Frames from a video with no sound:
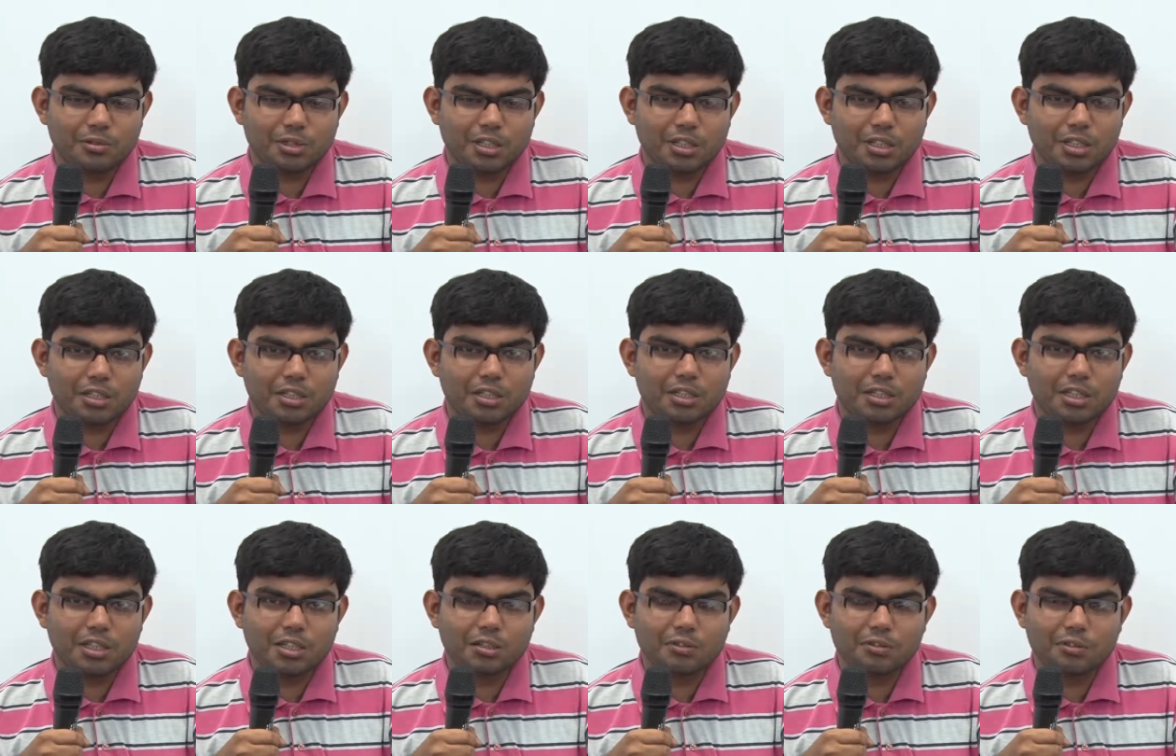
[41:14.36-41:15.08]

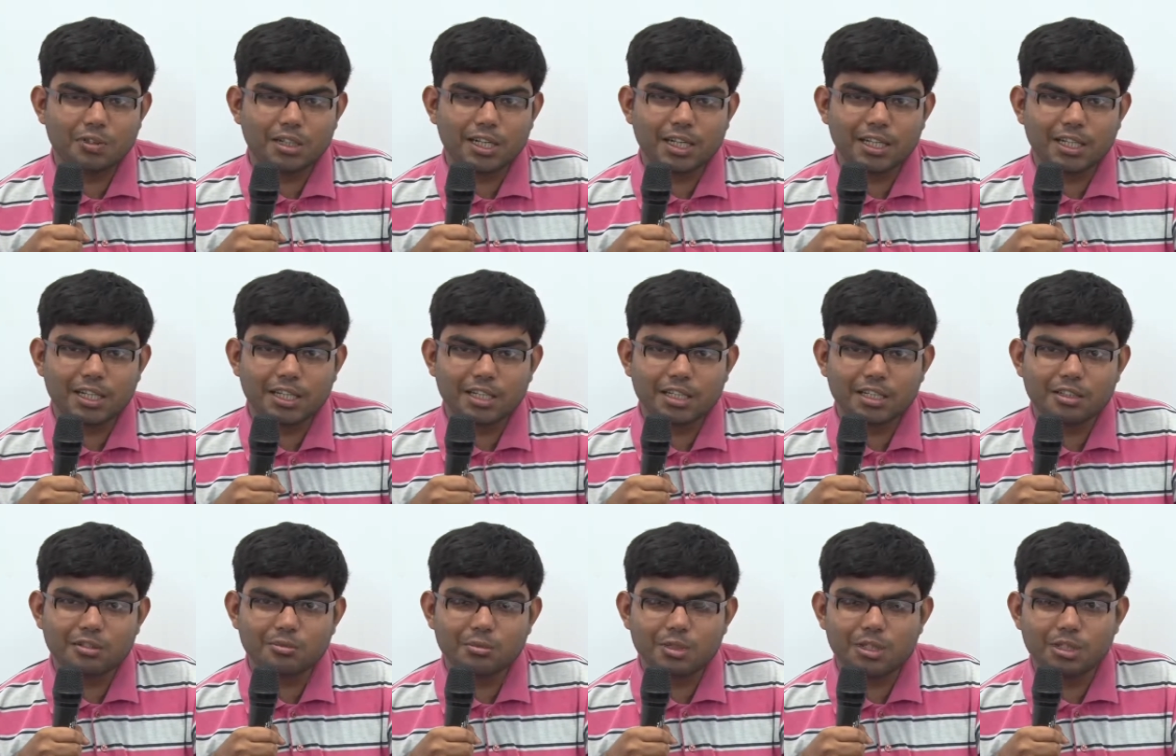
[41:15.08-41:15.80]
if LaTeX
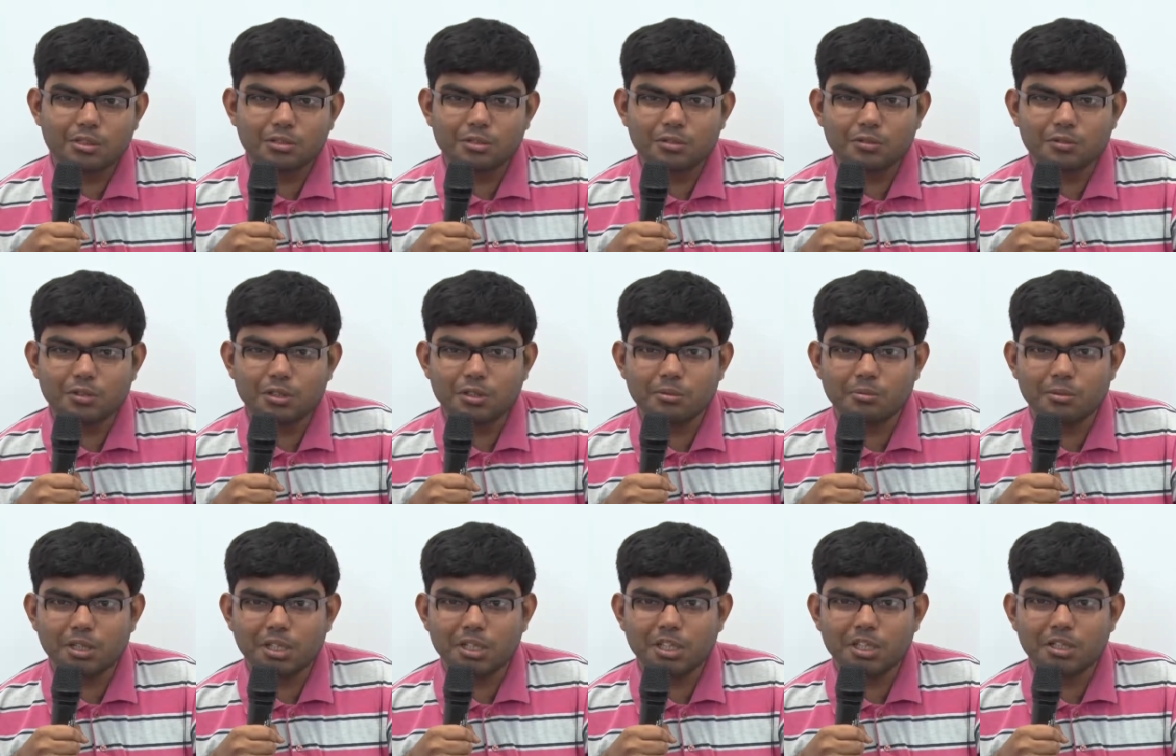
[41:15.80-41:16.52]
can be used for
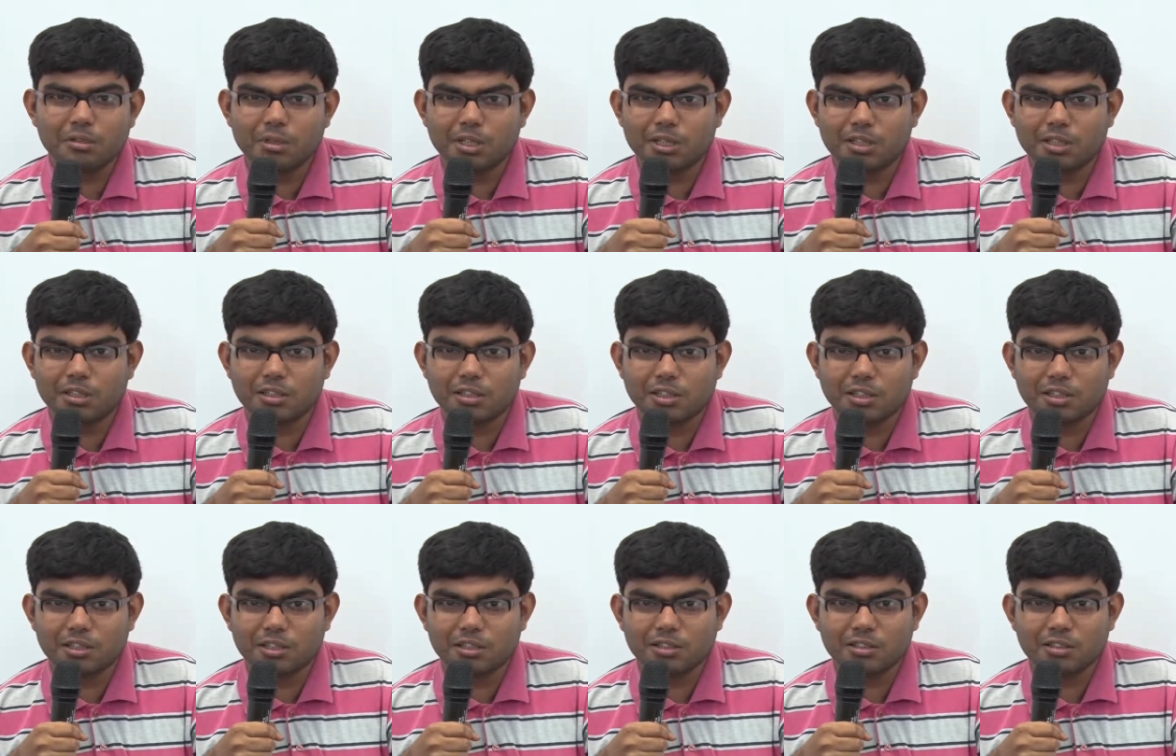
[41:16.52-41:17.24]
making
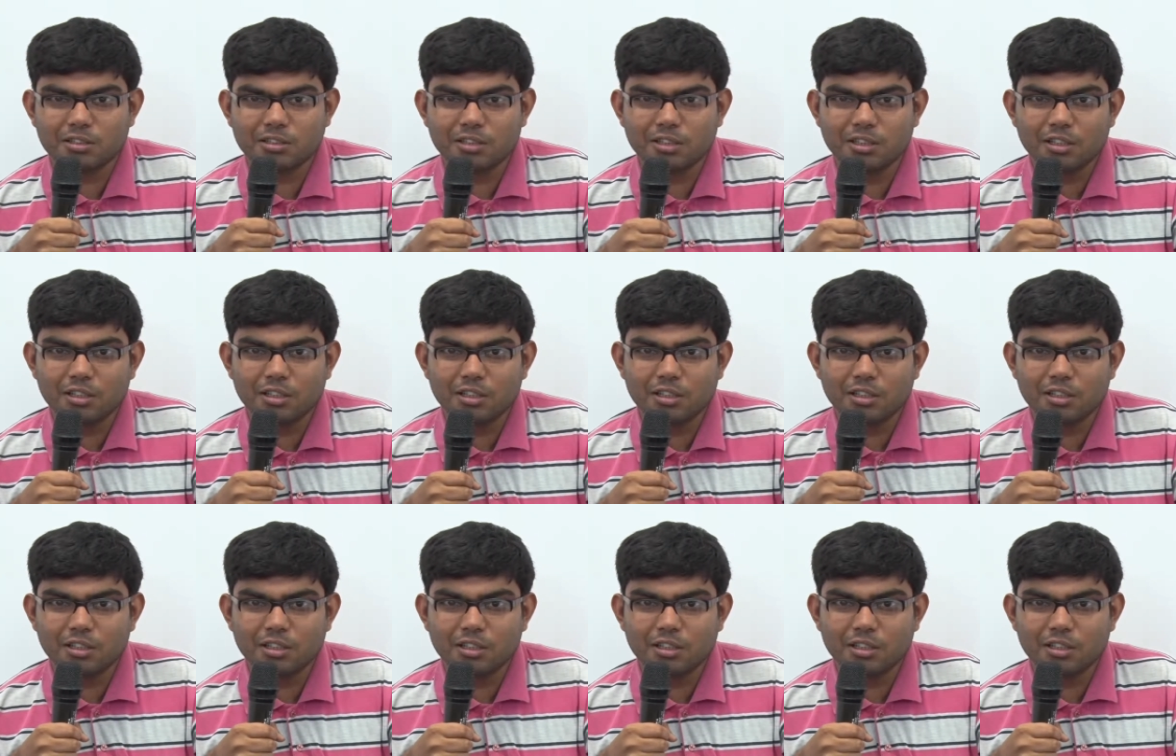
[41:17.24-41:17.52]
presentations,